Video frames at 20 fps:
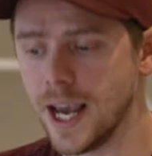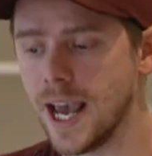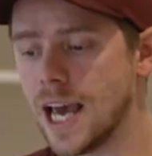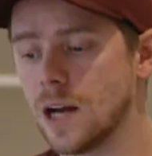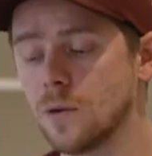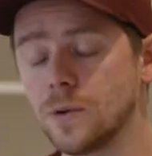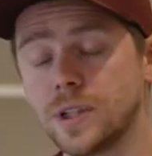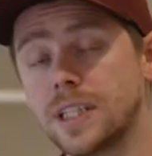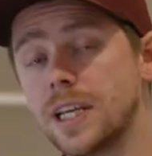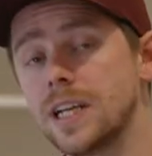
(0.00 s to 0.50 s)

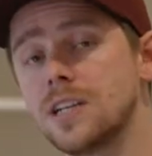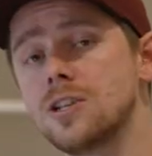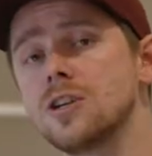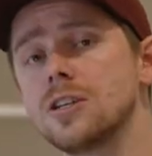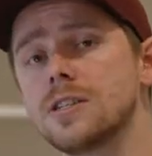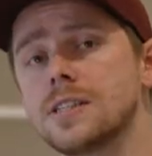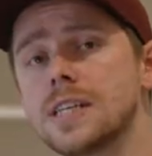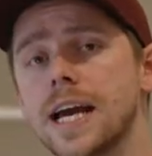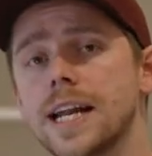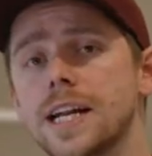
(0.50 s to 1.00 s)
And with
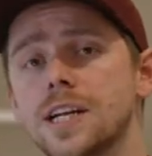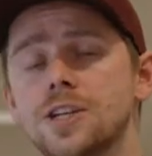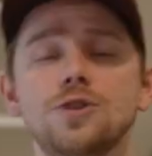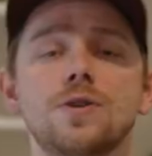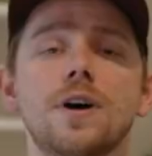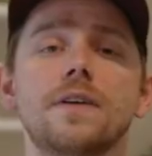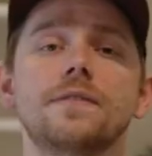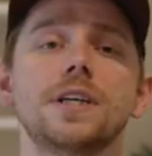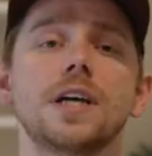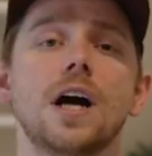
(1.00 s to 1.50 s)
digital signage,
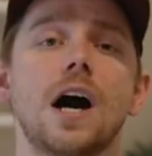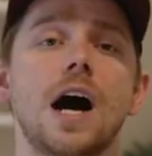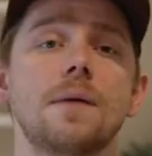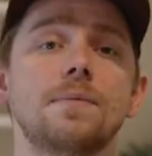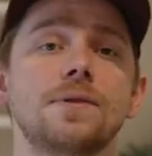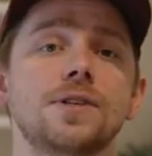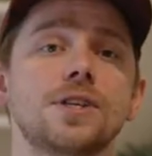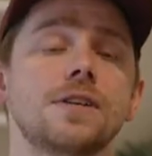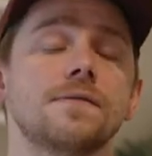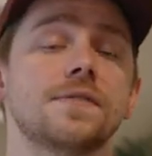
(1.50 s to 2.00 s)
you have the
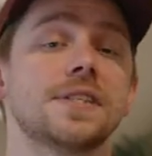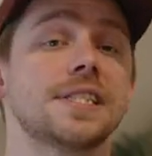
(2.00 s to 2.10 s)
option of